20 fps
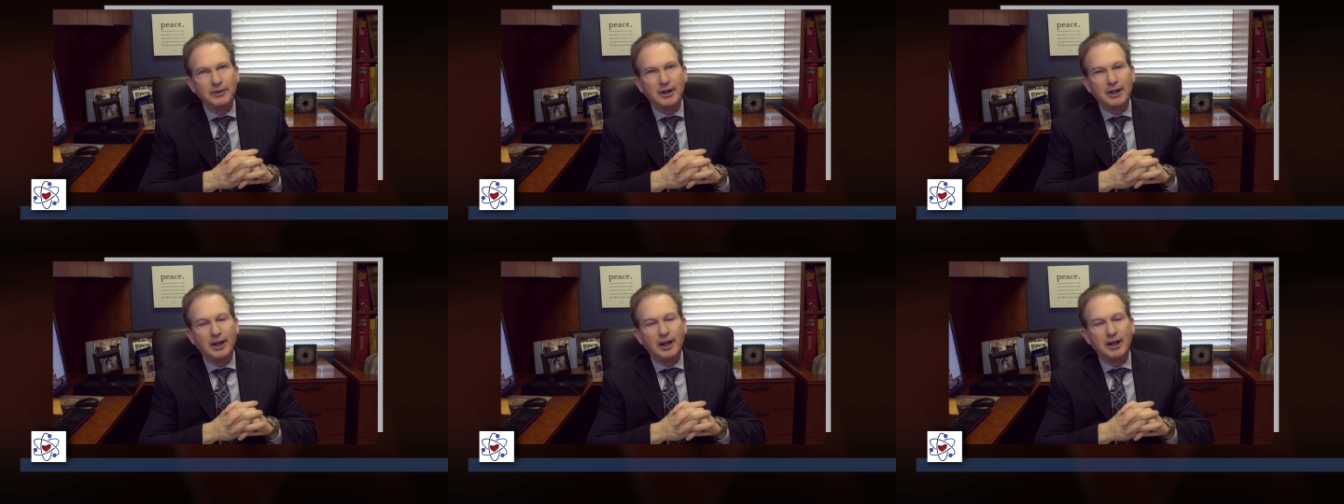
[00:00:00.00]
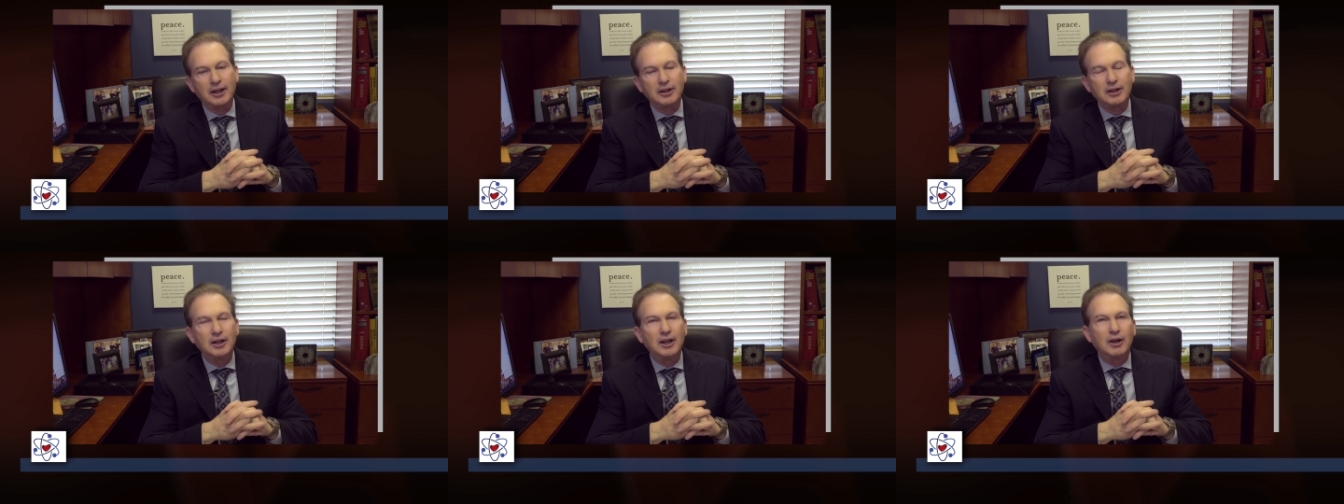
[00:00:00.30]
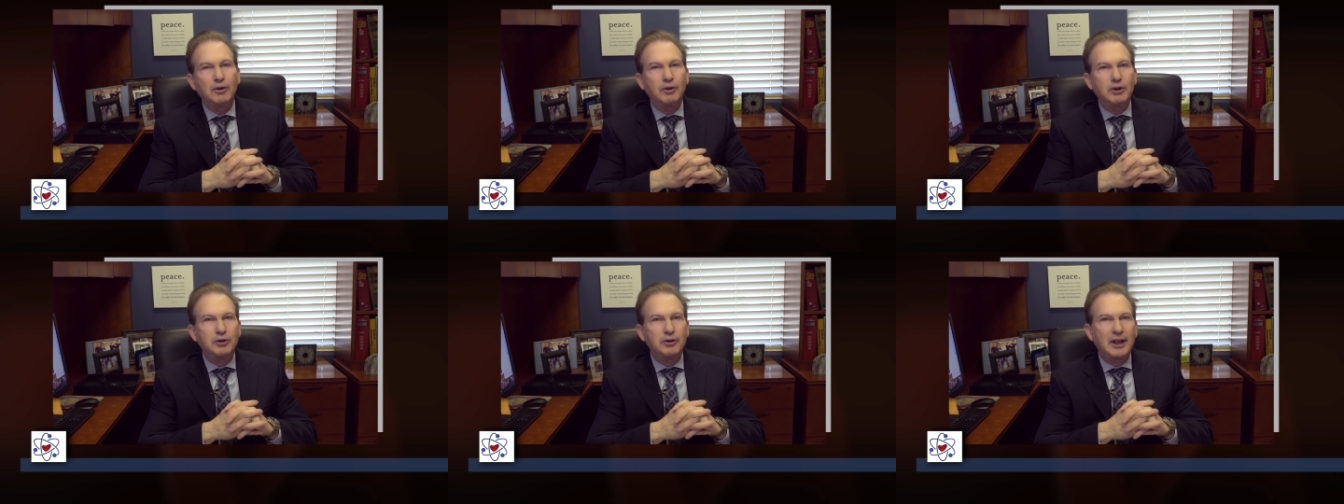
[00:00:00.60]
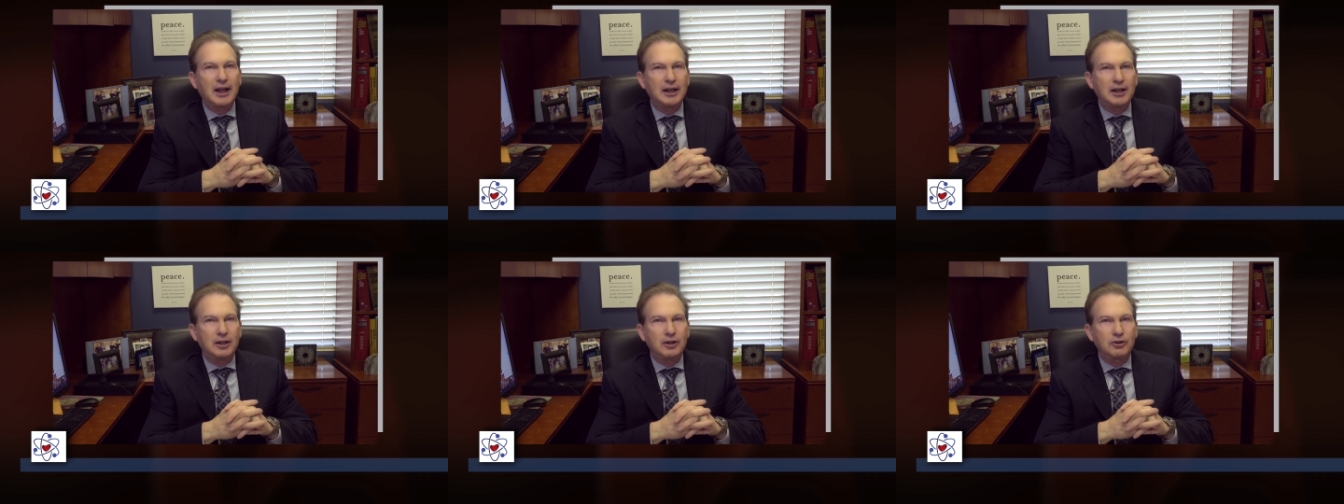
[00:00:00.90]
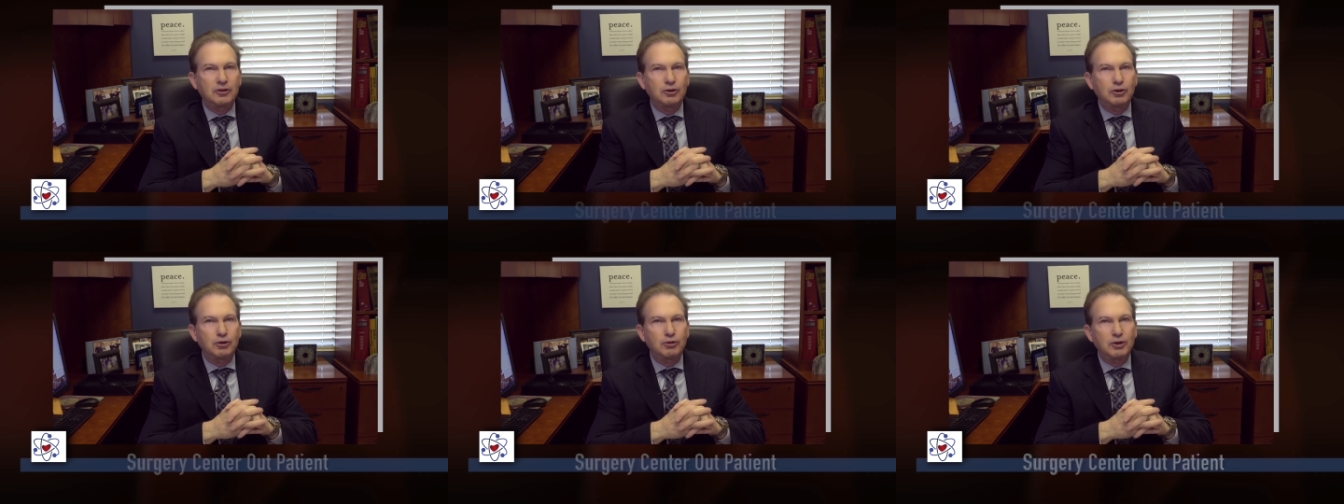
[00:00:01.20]
And we do that in a
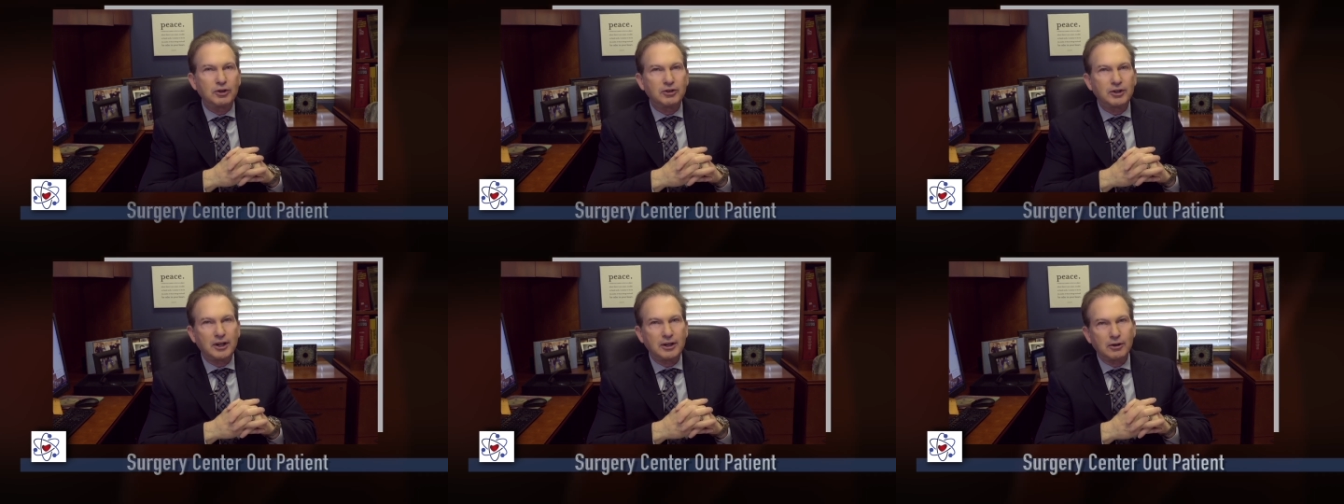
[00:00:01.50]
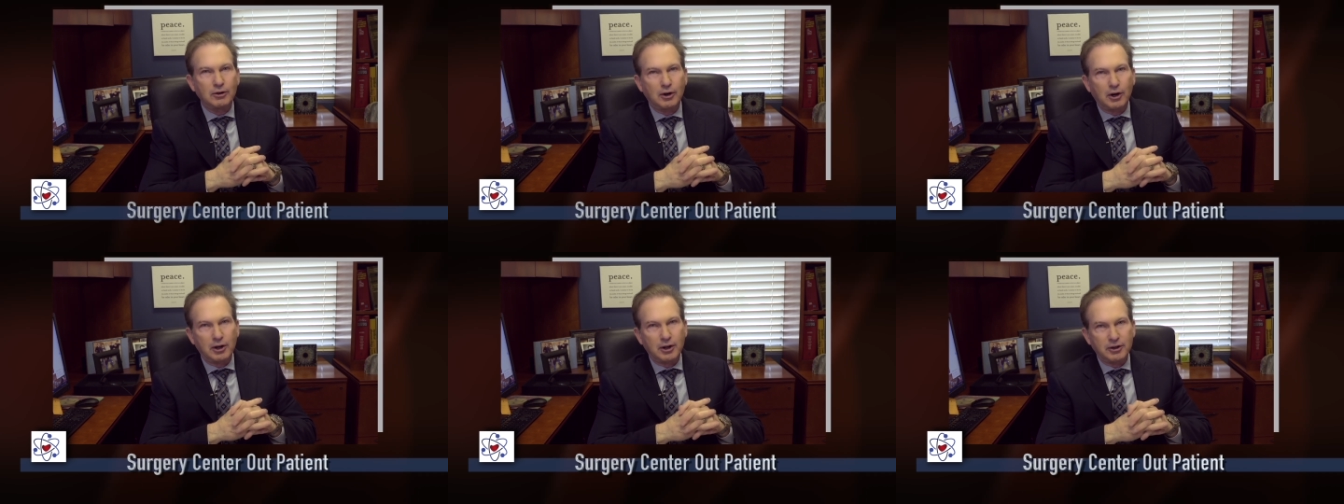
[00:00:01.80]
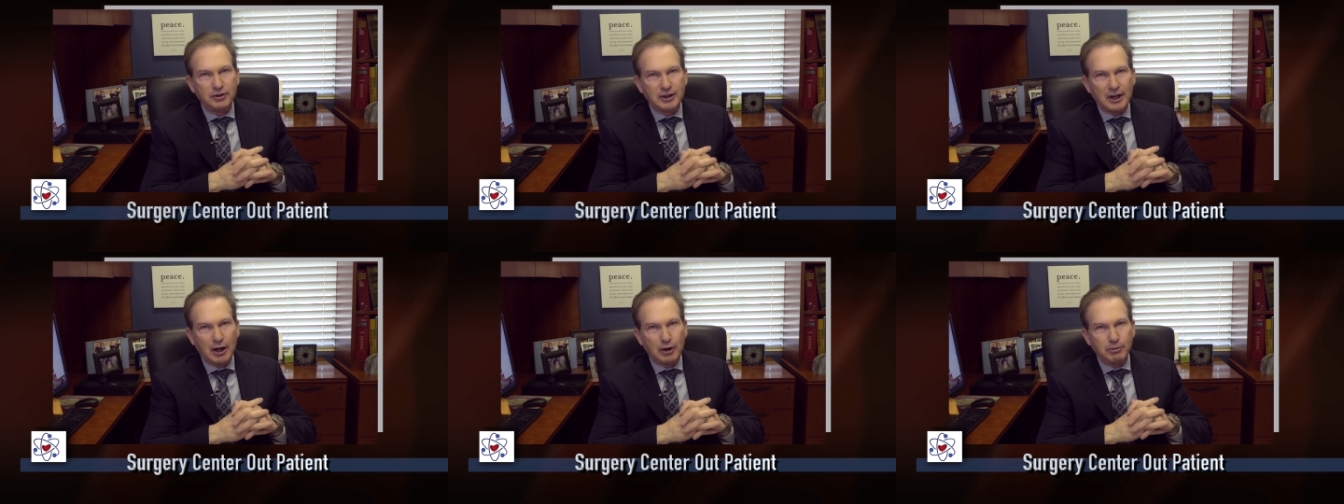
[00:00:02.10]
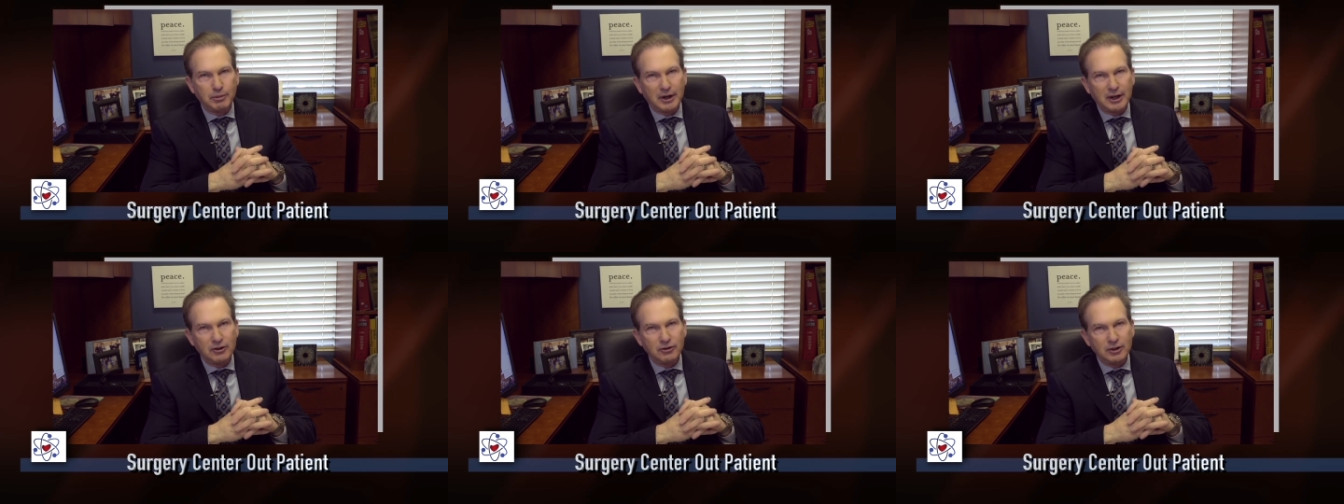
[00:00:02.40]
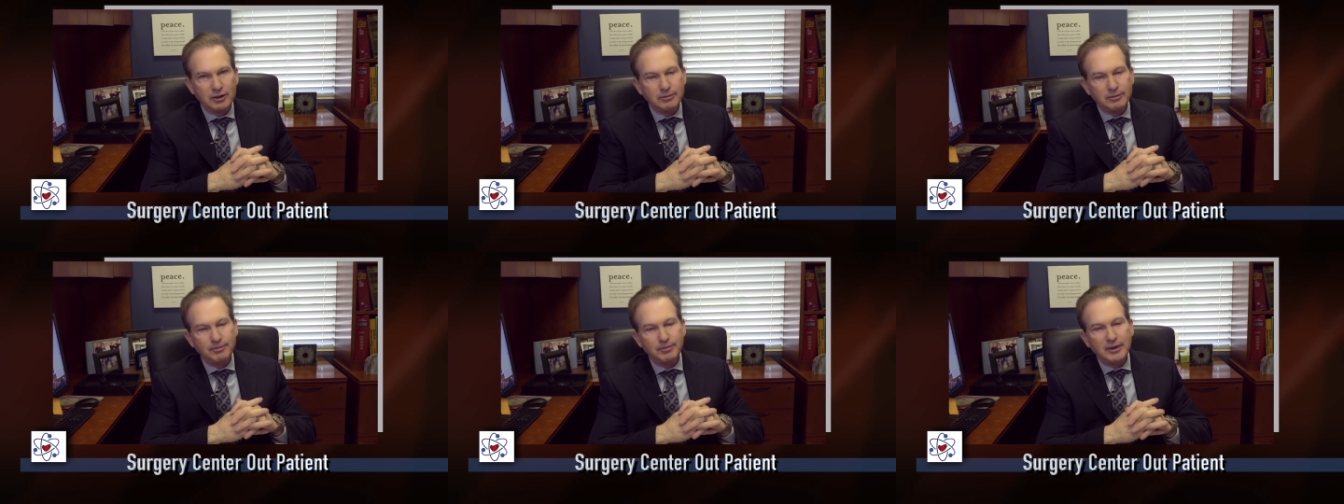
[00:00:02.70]
surgery center, all as
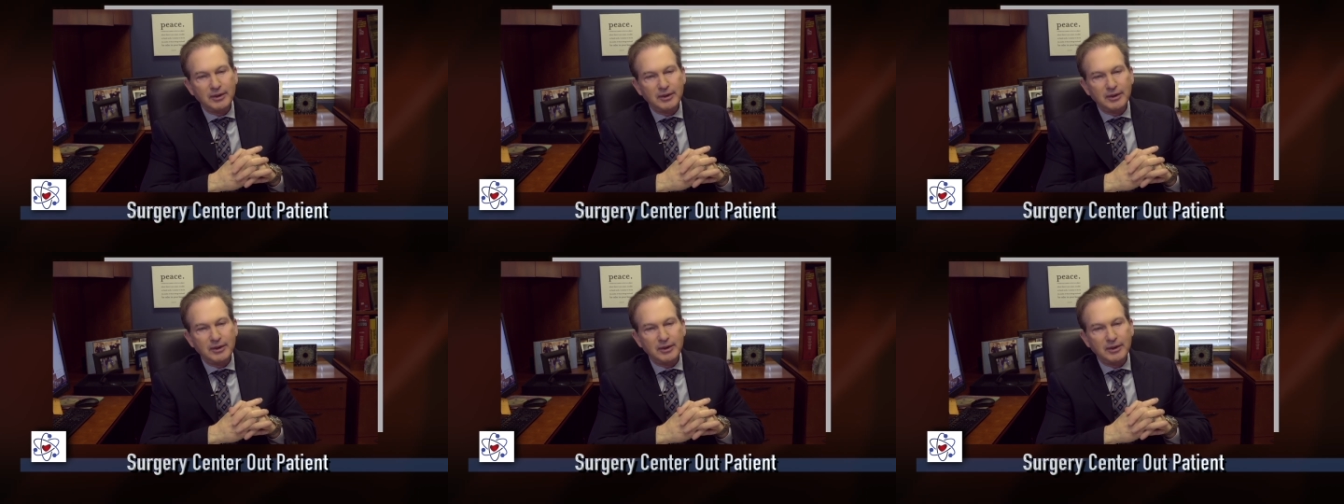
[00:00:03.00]
outpatient.